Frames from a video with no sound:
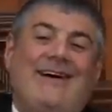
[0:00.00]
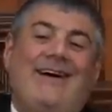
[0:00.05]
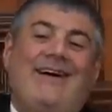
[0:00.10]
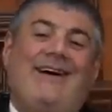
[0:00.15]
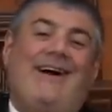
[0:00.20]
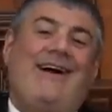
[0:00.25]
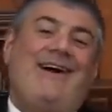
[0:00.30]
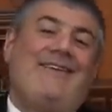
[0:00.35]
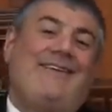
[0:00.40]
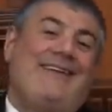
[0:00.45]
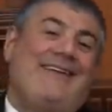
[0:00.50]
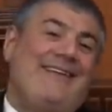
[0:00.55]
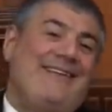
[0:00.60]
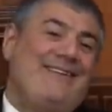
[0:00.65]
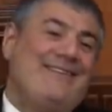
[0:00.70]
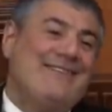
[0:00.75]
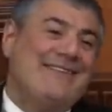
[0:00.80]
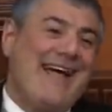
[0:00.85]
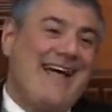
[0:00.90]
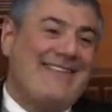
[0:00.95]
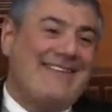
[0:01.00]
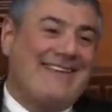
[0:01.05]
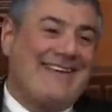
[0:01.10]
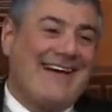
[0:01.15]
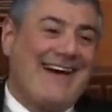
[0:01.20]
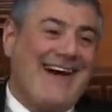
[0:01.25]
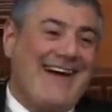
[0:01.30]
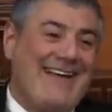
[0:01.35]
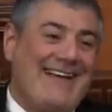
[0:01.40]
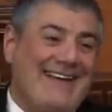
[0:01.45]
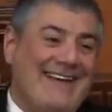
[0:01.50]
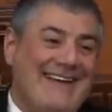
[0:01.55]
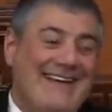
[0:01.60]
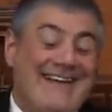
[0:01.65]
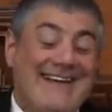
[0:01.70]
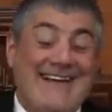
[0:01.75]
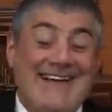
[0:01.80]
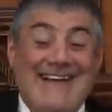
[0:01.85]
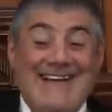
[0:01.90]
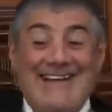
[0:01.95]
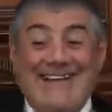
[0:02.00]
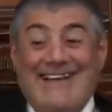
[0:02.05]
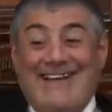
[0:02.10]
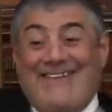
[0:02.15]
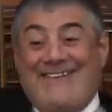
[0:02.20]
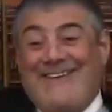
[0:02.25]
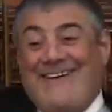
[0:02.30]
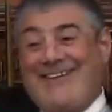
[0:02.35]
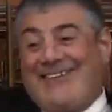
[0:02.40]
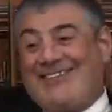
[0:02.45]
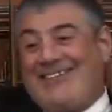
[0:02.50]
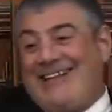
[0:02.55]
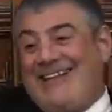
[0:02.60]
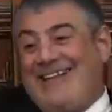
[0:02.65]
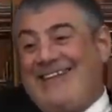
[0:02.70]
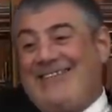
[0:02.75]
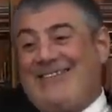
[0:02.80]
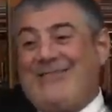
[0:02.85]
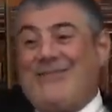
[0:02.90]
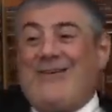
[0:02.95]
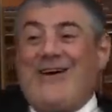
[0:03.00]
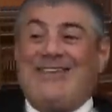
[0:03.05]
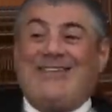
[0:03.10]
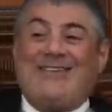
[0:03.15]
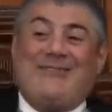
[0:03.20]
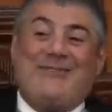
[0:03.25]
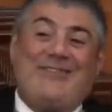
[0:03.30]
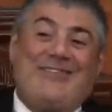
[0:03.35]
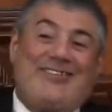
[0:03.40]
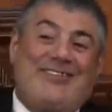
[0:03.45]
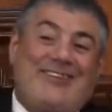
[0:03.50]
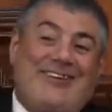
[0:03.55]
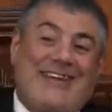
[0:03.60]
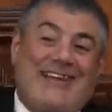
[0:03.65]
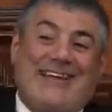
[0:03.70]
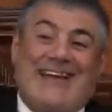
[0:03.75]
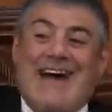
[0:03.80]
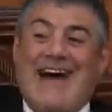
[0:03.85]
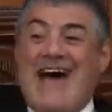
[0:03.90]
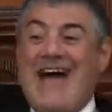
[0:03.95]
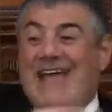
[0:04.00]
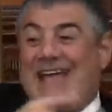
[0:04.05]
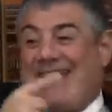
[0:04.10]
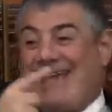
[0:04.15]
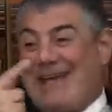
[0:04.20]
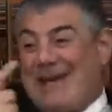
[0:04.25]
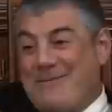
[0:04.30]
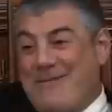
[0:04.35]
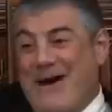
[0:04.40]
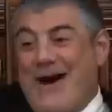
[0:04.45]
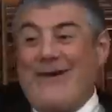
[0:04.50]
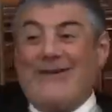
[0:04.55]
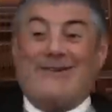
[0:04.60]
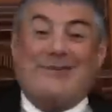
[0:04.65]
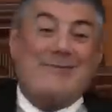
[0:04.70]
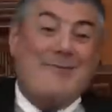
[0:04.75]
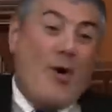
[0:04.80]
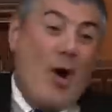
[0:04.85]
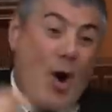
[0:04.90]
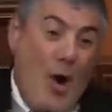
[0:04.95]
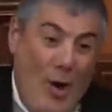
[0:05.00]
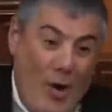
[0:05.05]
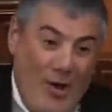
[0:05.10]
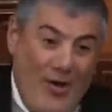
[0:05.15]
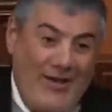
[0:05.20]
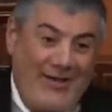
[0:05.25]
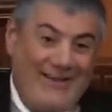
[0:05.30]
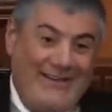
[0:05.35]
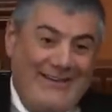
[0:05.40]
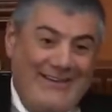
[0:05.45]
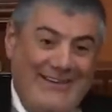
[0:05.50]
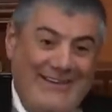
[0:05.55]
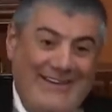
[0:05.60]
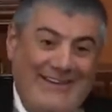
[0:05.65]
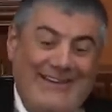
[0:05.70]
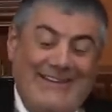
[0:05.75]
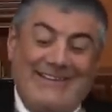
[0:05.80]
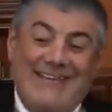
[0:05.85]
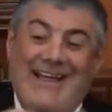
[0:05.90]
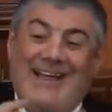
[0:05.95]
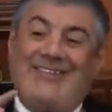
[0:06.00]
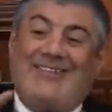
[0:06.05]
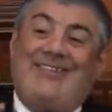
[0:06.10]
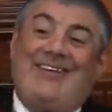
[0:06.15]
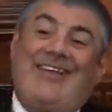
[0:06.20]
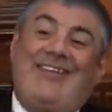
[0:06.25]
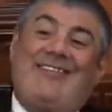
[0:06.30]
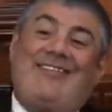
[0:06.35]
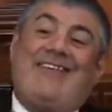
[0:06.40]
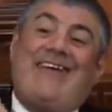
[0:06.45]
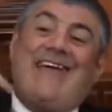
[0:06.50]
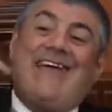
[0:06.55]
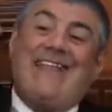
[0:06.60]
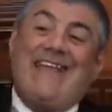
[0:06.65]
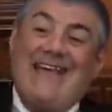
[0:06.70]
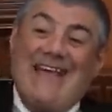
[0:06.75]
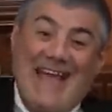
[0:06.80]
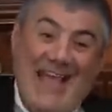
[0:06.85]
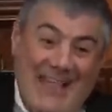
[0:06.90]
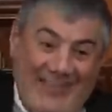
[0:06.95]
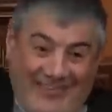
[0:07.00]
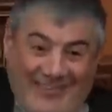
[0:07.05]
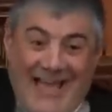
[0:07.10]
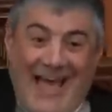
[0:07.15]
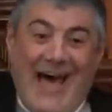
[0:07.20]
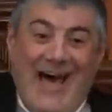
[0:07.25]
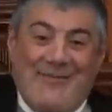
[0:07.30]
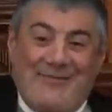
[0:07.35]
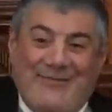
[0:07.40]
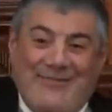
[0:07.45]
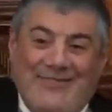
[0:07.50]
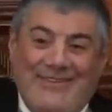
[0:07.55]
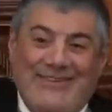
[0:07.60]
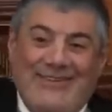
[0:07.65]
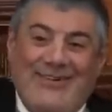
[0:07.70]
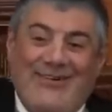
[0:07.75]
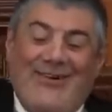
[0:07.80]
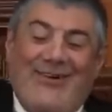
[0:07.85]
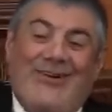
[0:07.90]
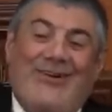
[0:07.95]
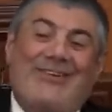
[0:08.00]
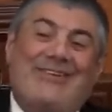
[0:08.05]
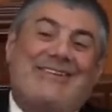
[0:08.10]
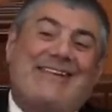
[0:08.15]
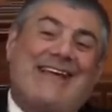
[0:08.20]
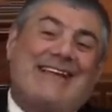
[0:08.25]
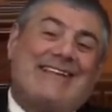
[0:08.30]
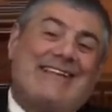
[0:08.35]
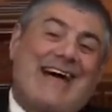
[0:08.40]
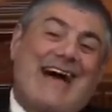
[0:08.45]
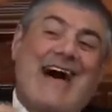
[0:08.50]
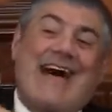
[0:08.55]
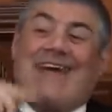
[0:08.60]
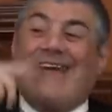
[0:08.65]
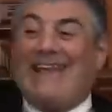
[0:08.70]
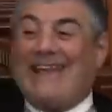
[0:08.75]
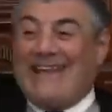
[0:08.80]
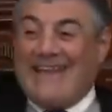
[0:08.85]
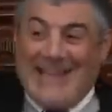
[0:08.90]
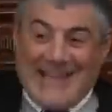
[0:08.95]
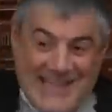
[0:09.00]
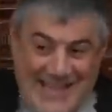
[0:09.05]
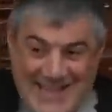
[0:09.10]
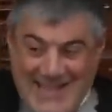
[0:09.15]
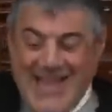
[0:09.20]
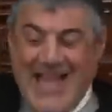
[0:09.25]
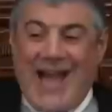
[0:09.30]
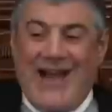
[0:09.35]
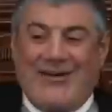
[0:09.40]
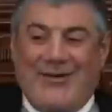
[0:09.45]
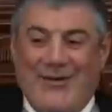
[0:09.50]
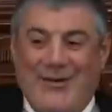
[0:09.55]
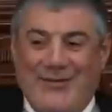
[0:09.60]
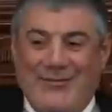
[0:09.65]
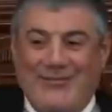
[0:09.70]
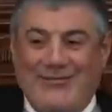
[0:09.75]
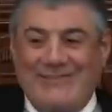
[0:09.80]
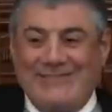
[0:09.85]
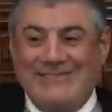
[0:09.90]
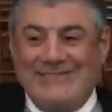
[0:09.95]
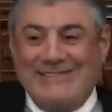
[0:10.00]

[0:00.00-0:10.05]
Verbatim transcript: How can you not cry? The question is, what was she crying about more? That she is getting Esav or that Rachel getting Yaakov?